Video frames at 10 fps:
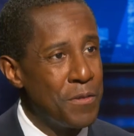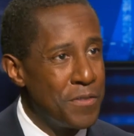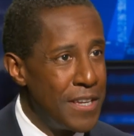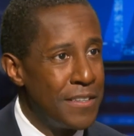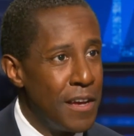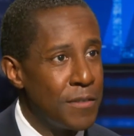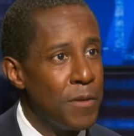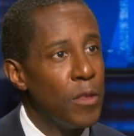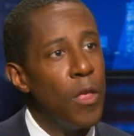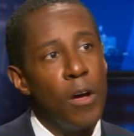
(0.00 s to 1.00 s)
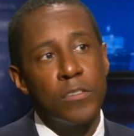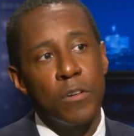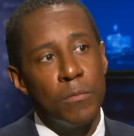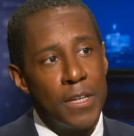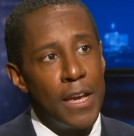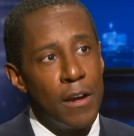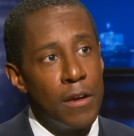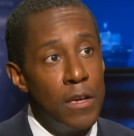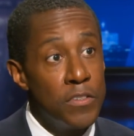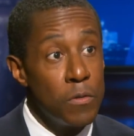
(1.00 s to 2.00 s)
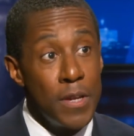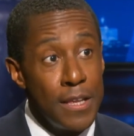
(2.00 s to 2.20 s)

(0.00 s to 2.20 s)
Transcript: there's detox, right. but long-term care. So we